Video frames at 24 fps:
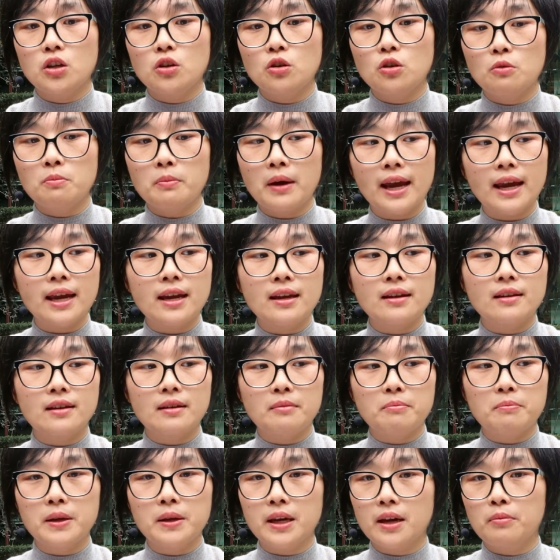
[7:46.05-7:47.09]
You may
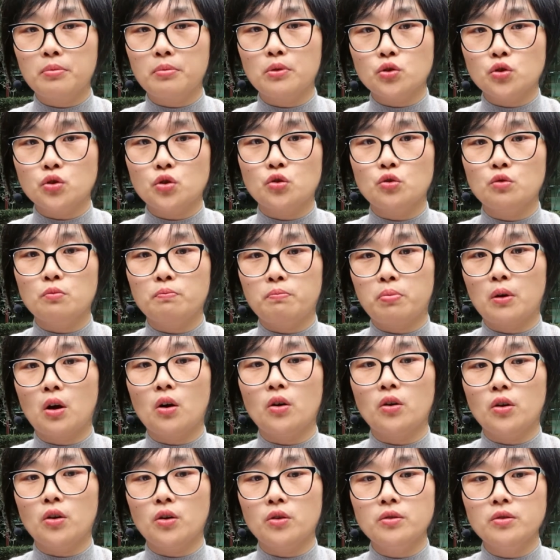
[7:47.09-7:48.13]
be able to
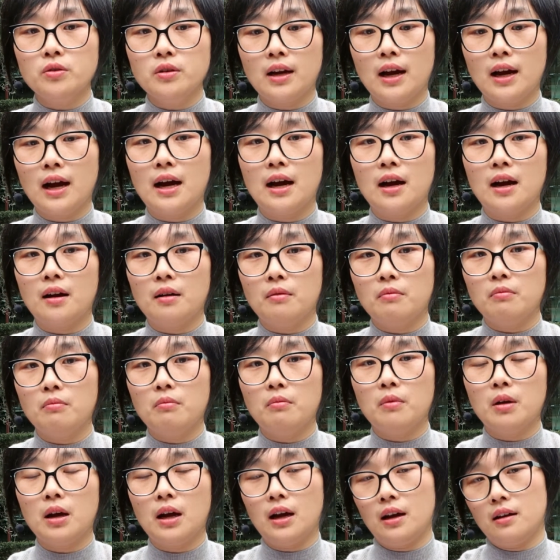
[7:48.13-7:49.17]
borrow
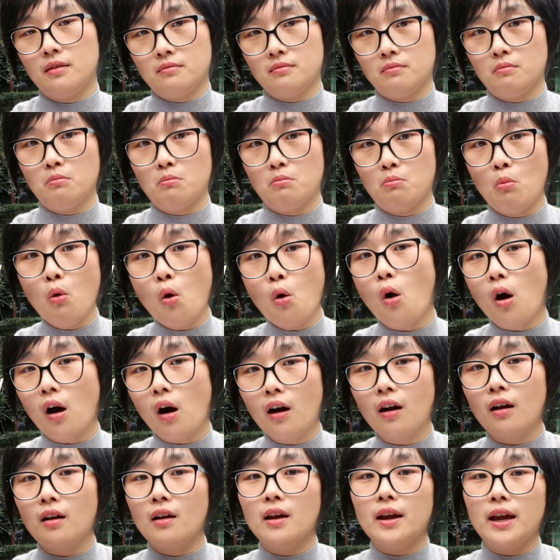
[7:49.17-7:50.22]

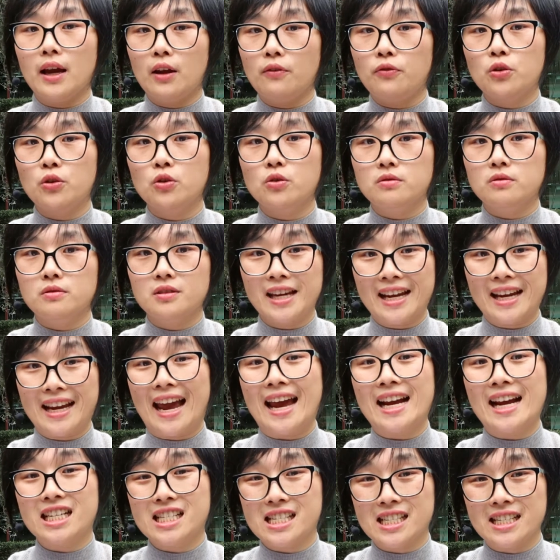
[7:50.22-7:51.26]
more if you take
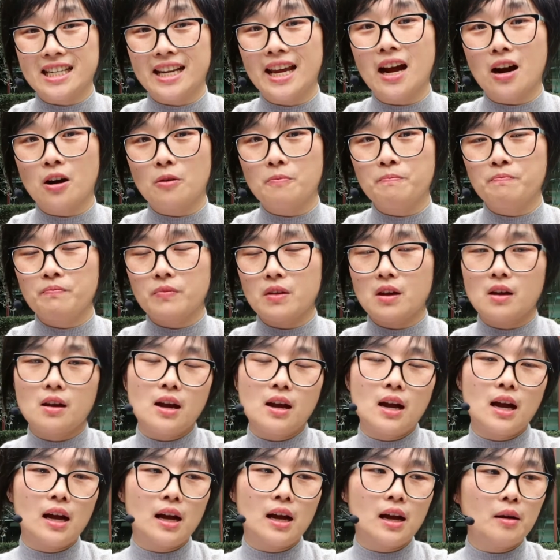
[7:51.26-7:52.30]
action now,
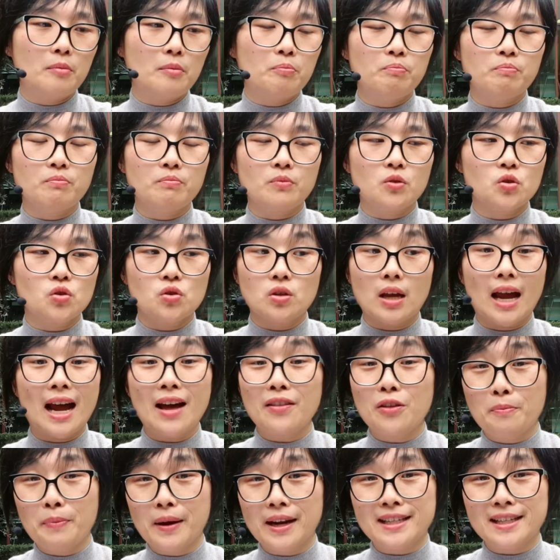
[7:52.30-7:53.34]
because
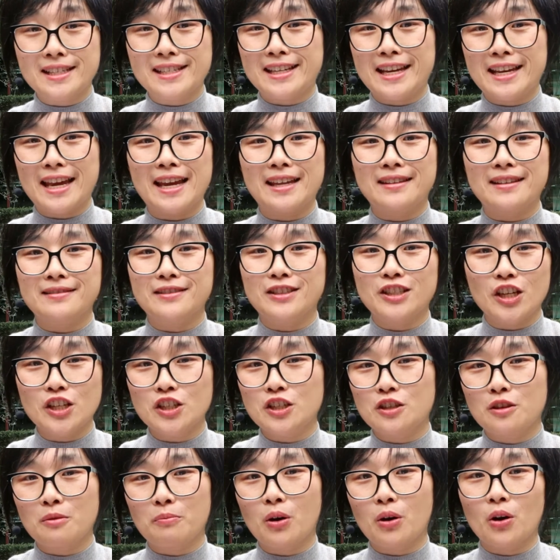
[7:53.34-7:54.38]
other banks can
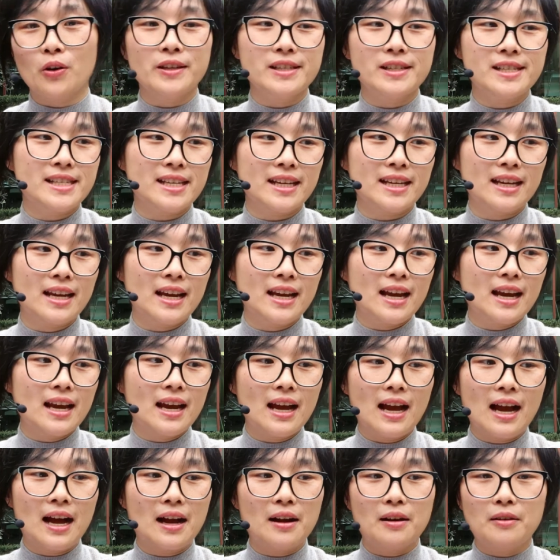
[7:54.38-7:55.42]
change the policy,
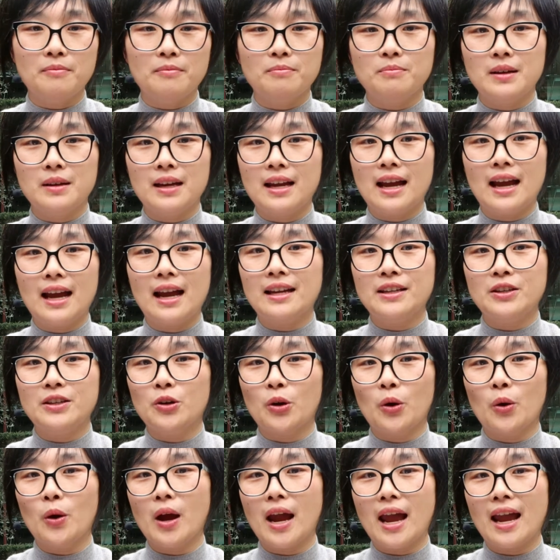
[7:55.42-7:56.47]

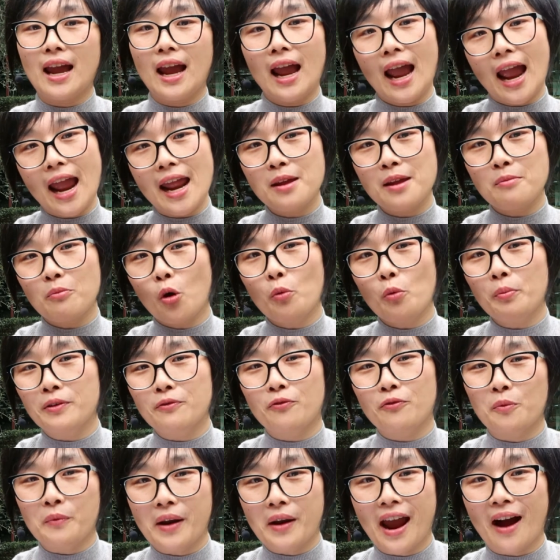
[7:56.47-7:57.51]
any
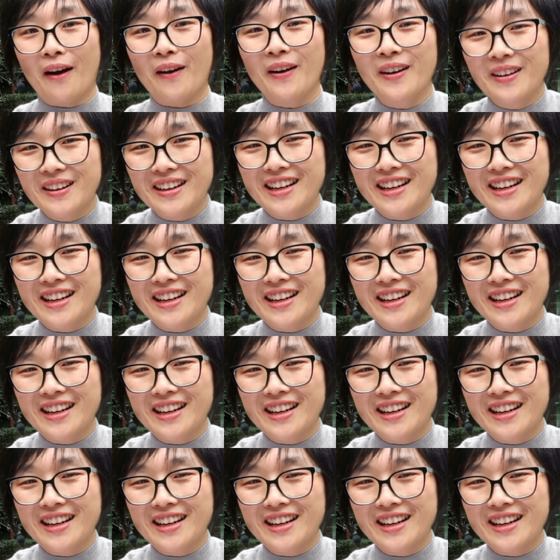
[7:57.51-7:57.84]
moment from now.